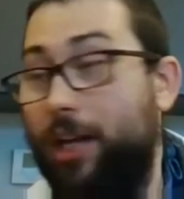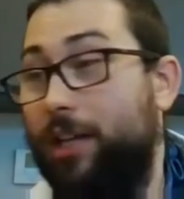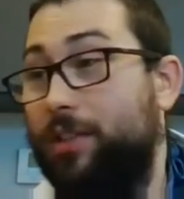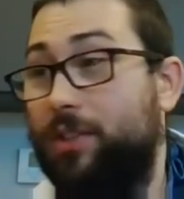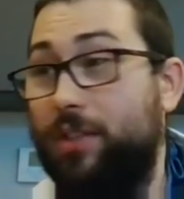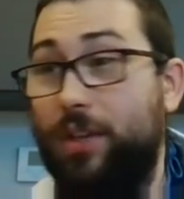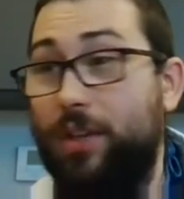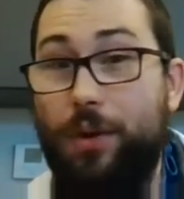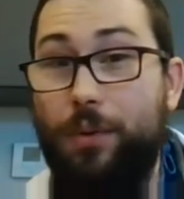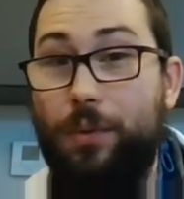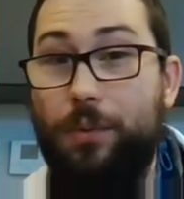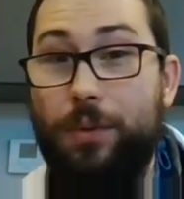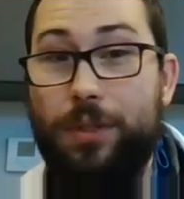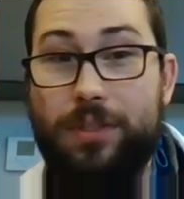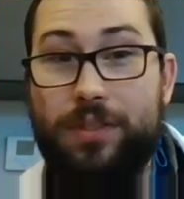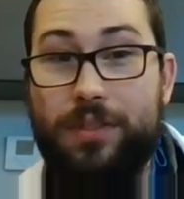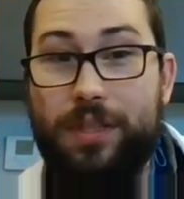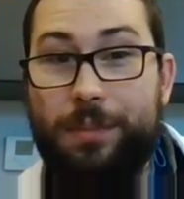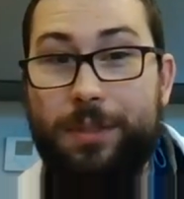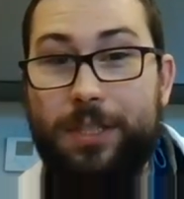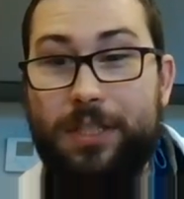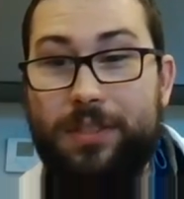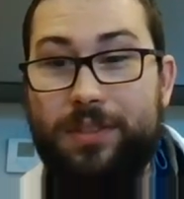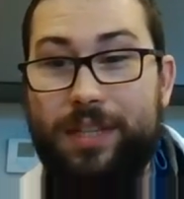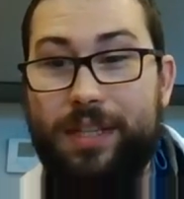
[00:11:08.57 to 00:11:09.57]
So when
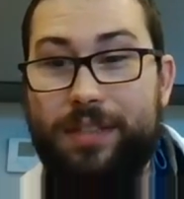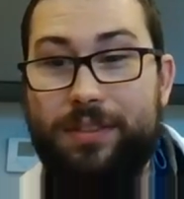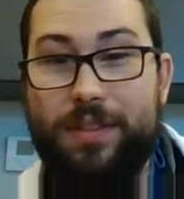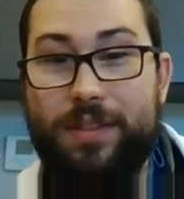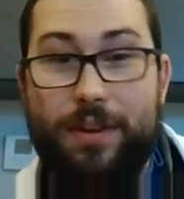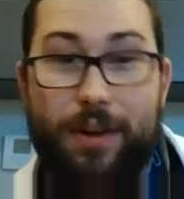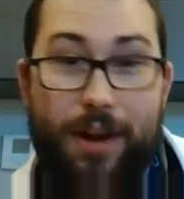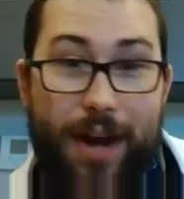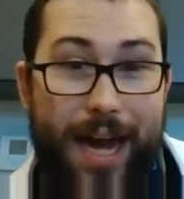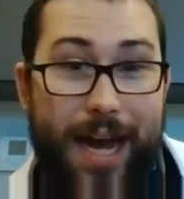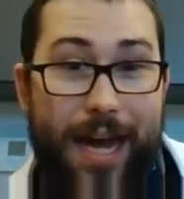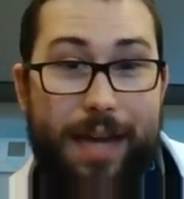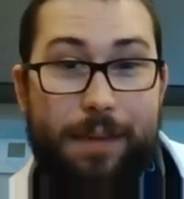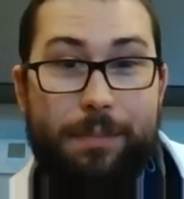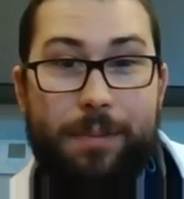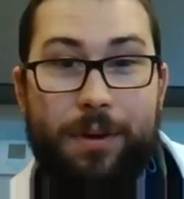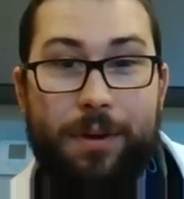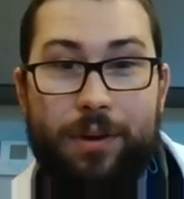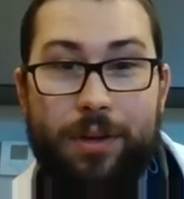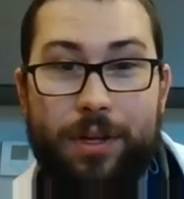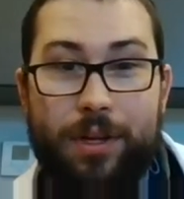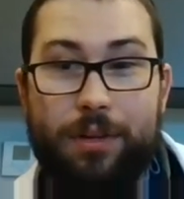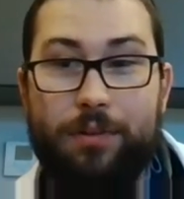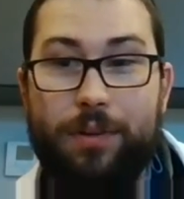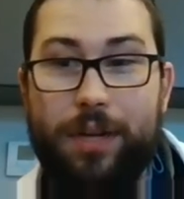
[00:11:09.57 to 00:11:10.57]
somebody says they're
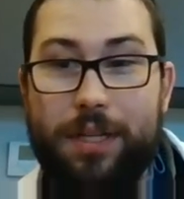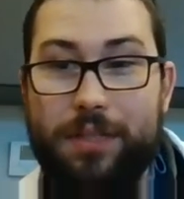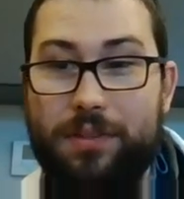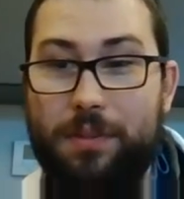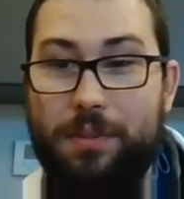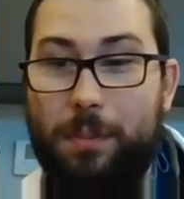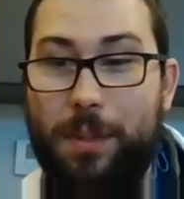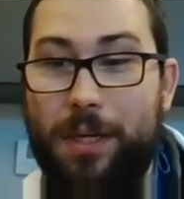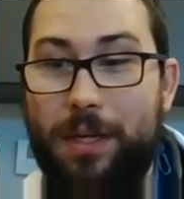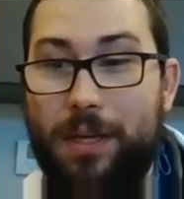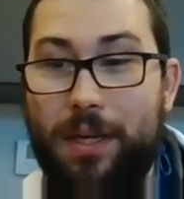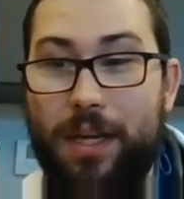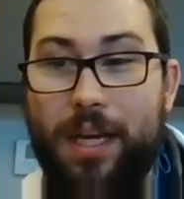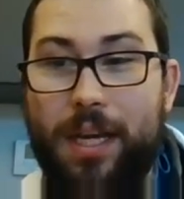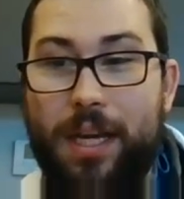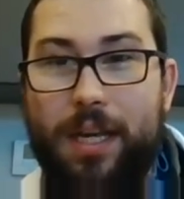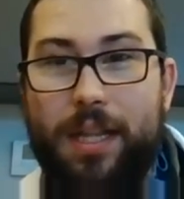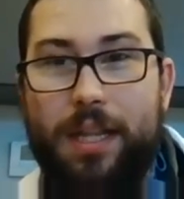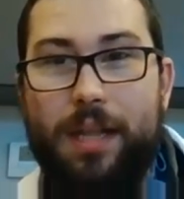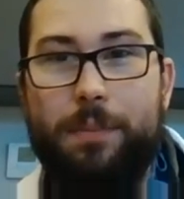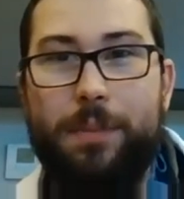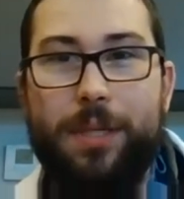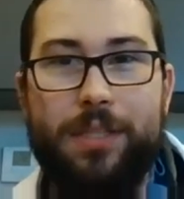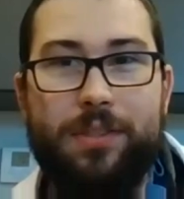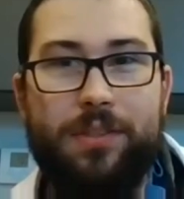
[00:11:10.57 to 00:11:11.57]
eyeballing a recipe,
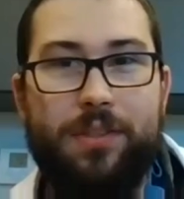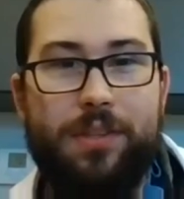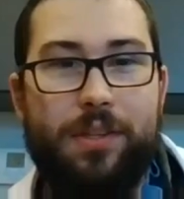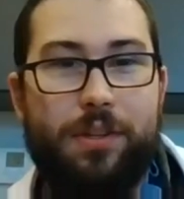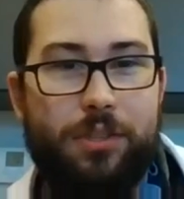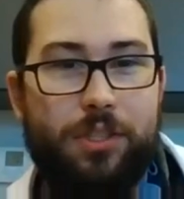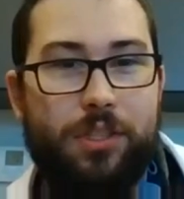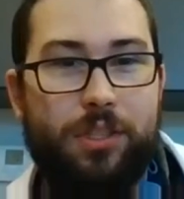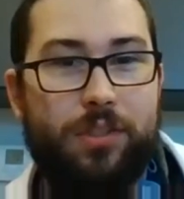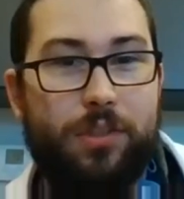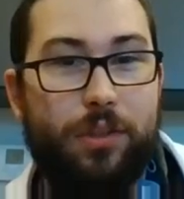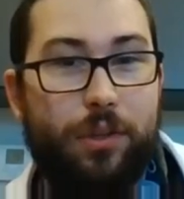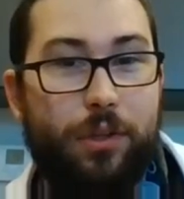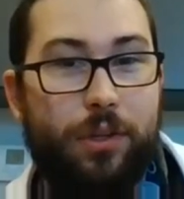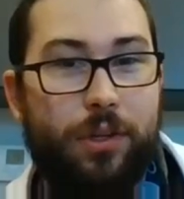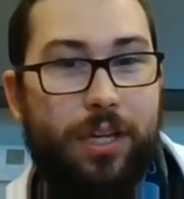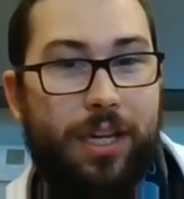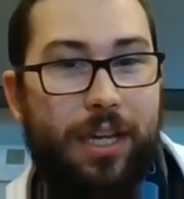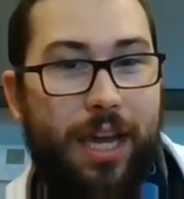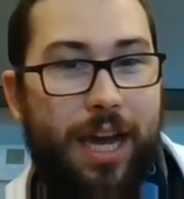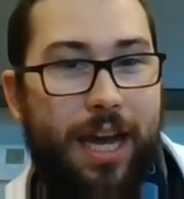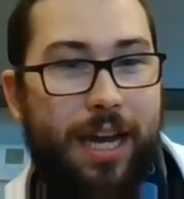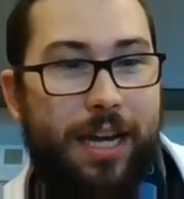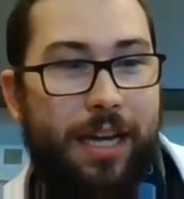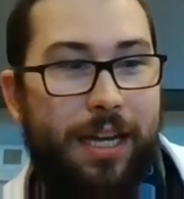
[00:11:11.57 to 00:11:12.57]
that means they're just looking
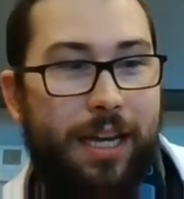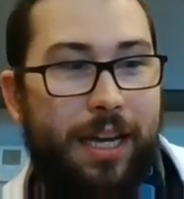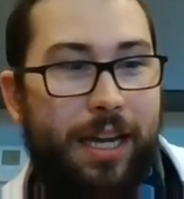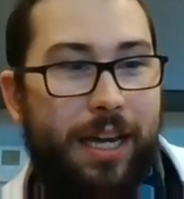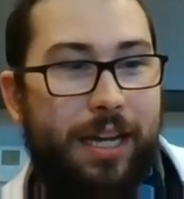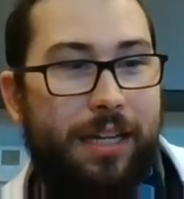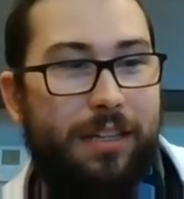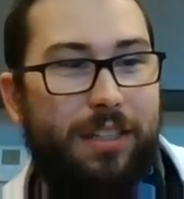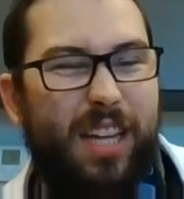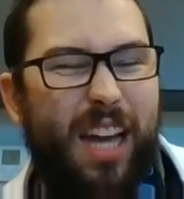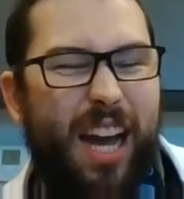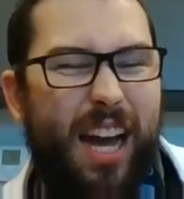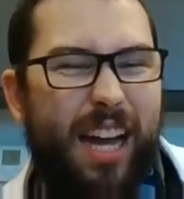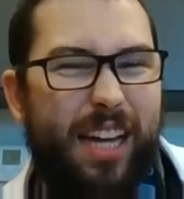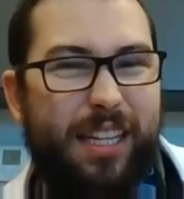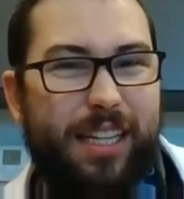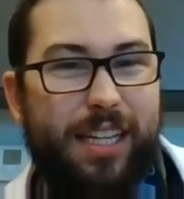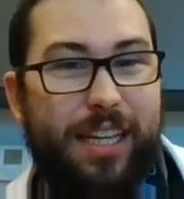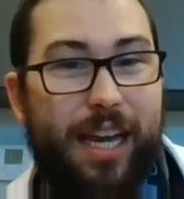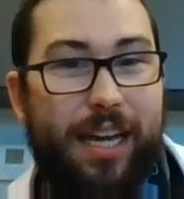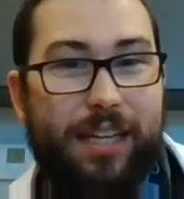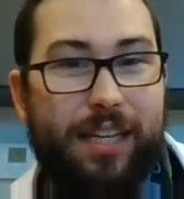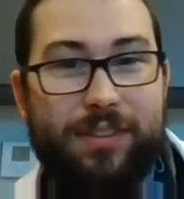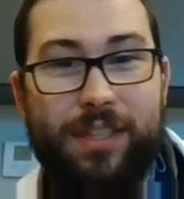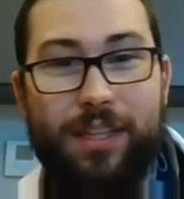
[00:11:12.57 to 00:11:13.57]
at it and kind of
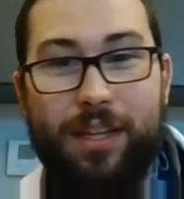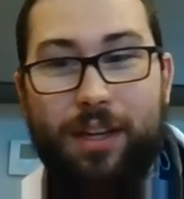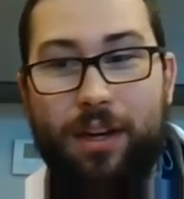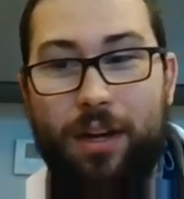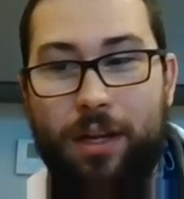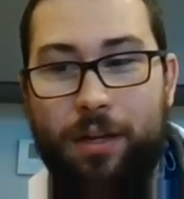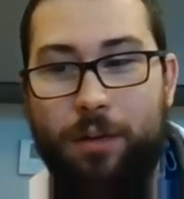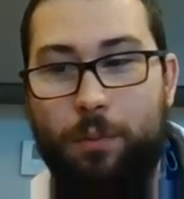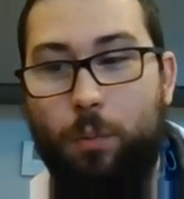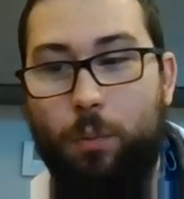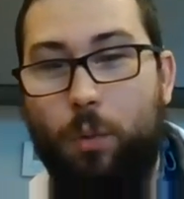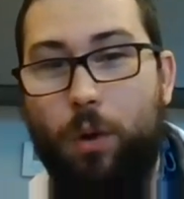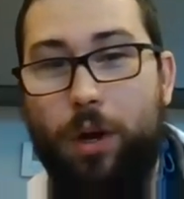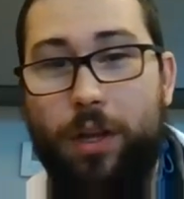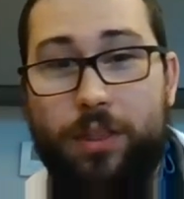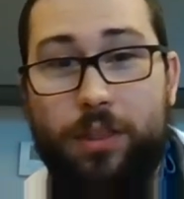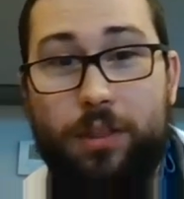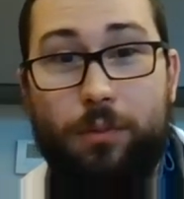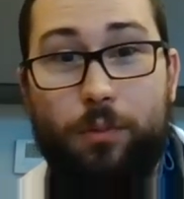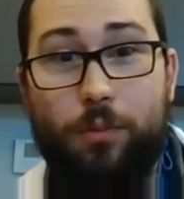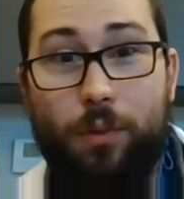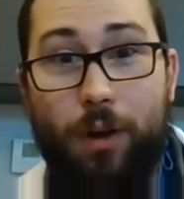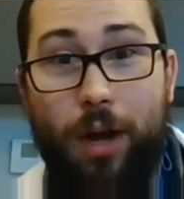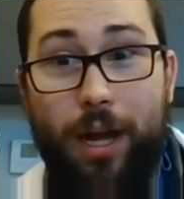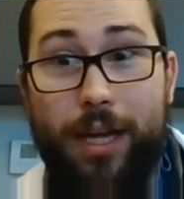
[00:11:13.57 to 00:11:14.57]
guessing on what the
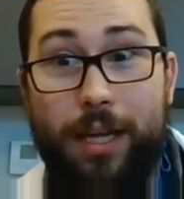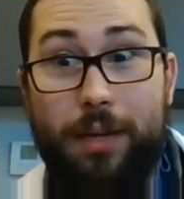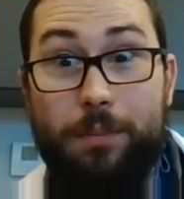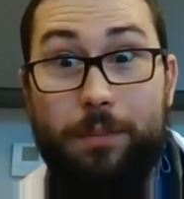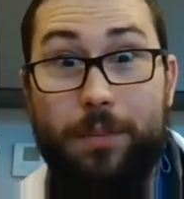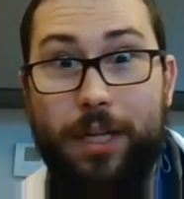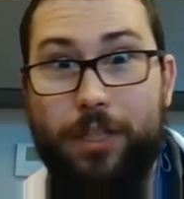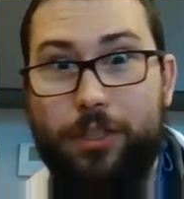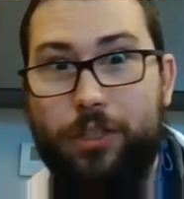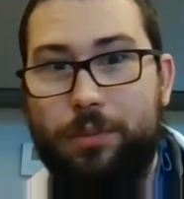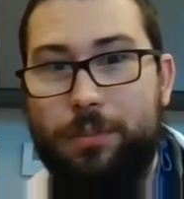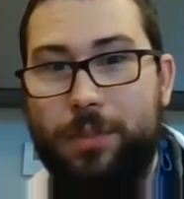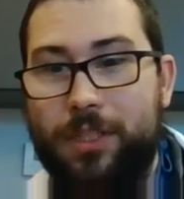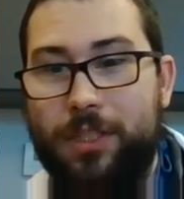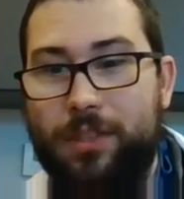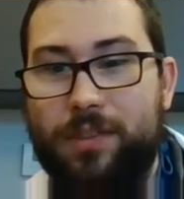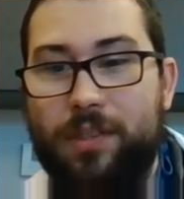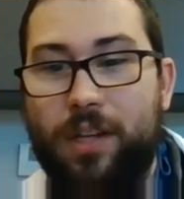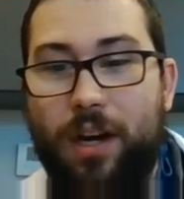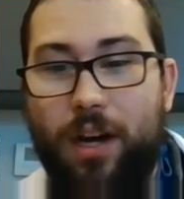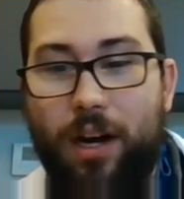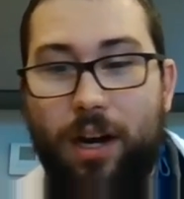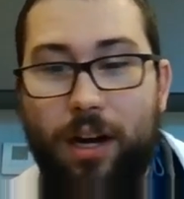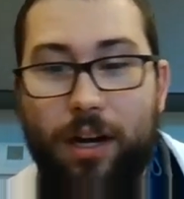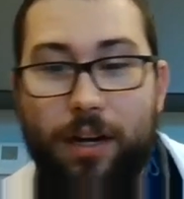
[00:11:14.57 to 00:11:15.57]
right measurements
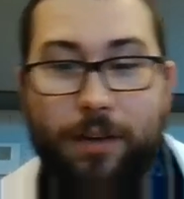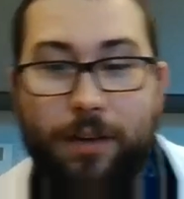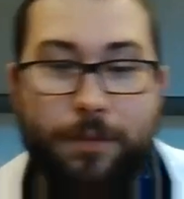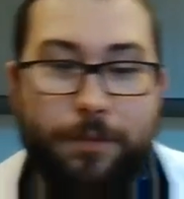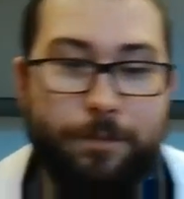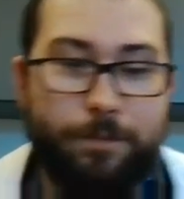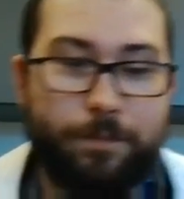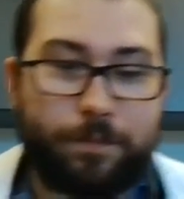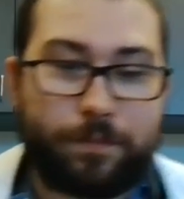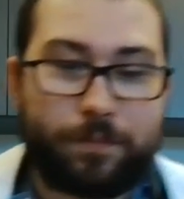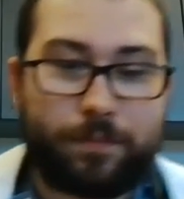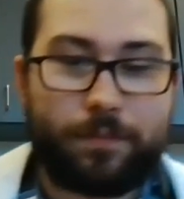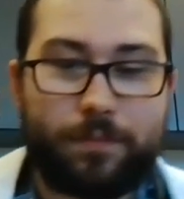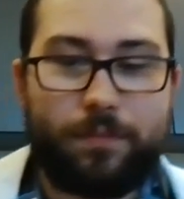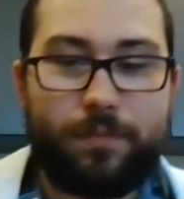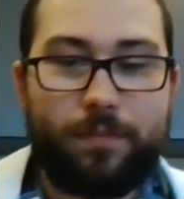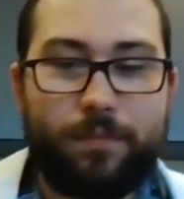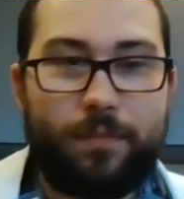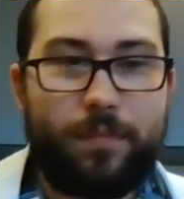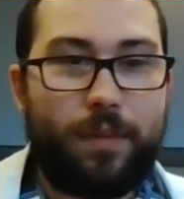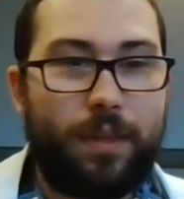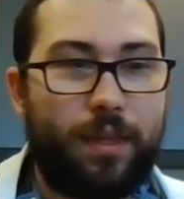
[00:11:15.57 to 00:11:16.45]
are.